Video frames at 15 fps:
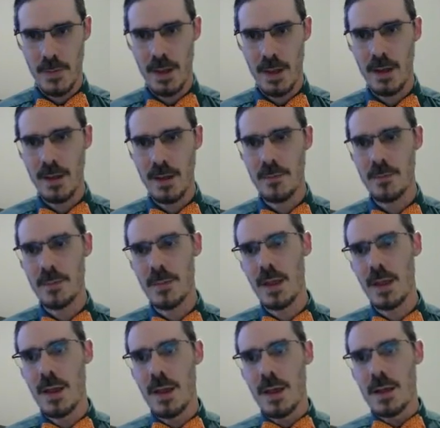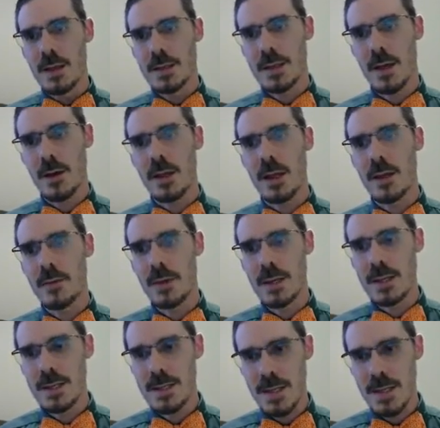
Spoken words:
Okay? So if it is